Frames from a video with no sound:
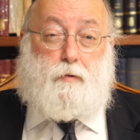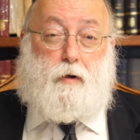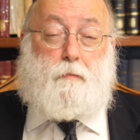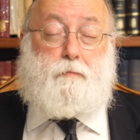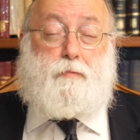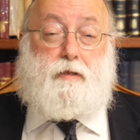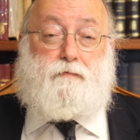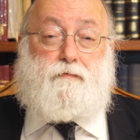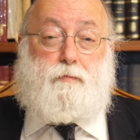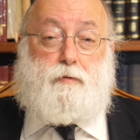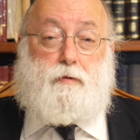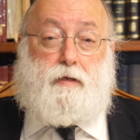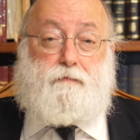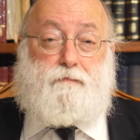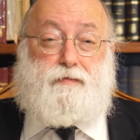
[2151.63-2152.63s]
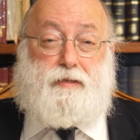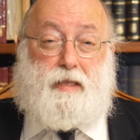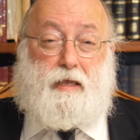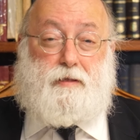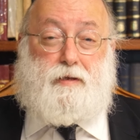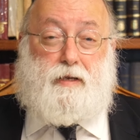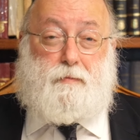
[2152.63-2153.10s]
unbelievable
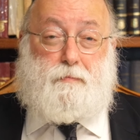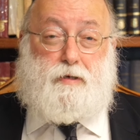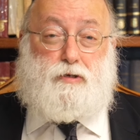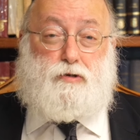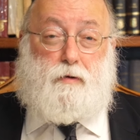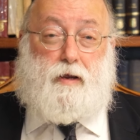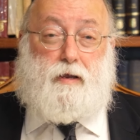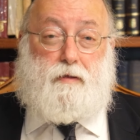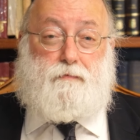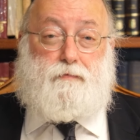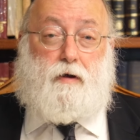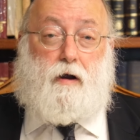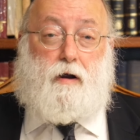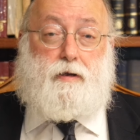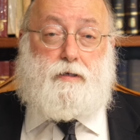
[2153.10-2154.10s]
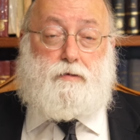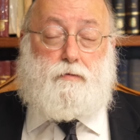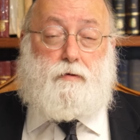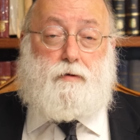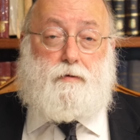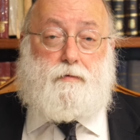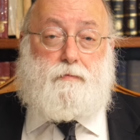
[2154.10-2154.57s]
infidelity, betrayal of the highest
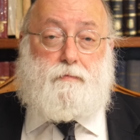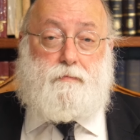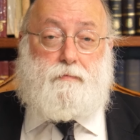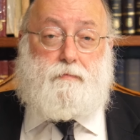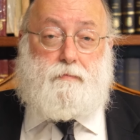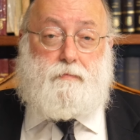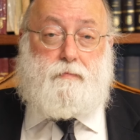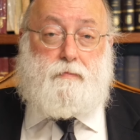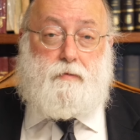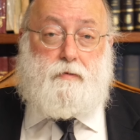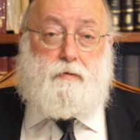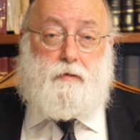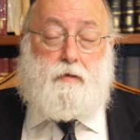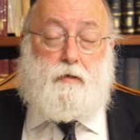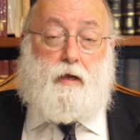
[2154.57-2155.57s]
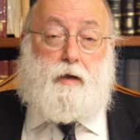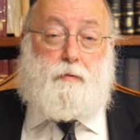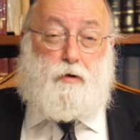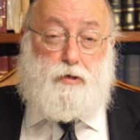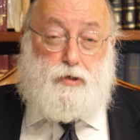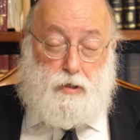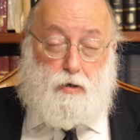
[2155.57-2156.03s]
order. And
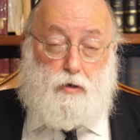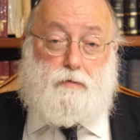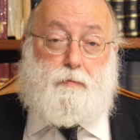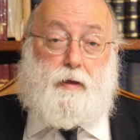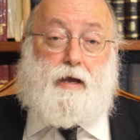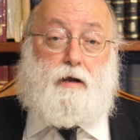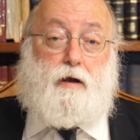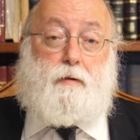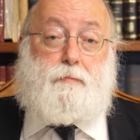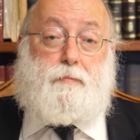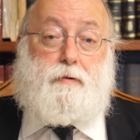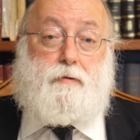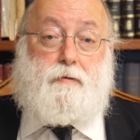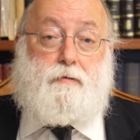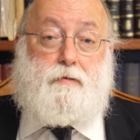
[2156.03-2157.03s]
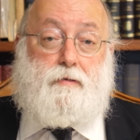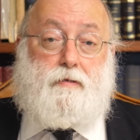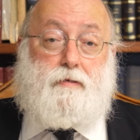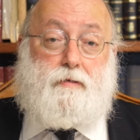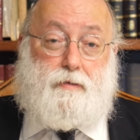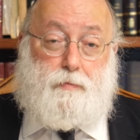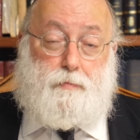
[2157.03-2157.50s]
Moshe goes back up
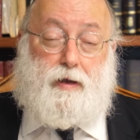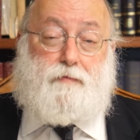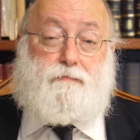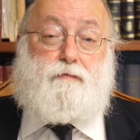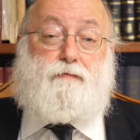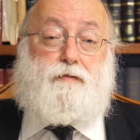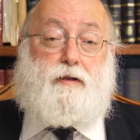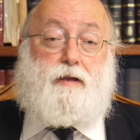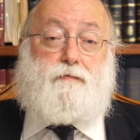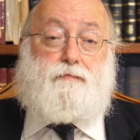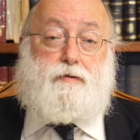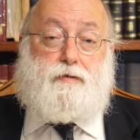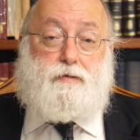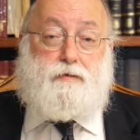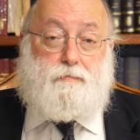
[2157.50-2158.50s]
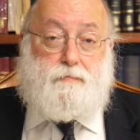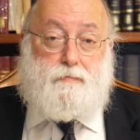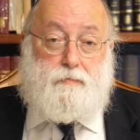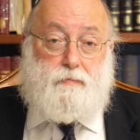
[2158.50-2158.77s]
to beg for forgiveness.